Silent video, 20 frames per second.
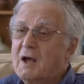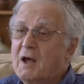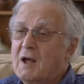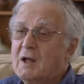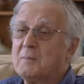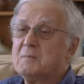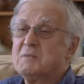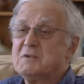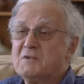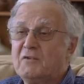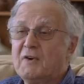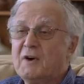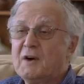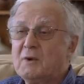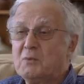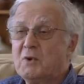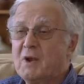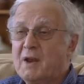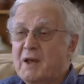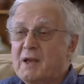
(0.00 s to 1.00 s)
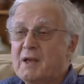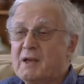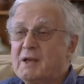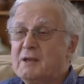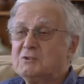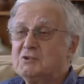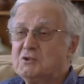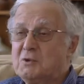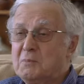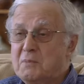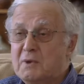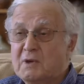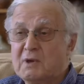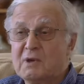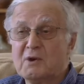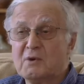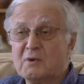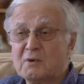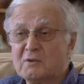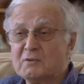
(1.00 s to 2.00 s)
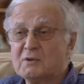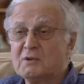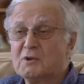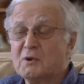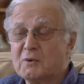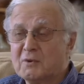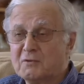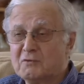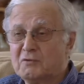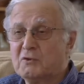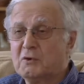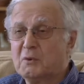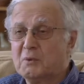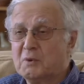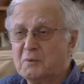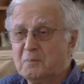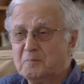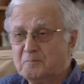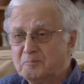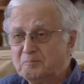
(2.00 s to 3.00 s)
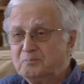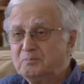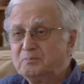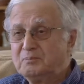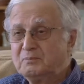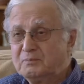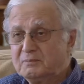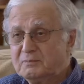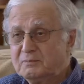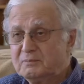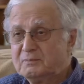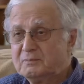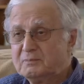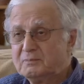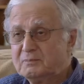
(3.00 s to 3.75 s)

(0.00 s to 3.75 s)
help define what ICANN should be going, going forward. So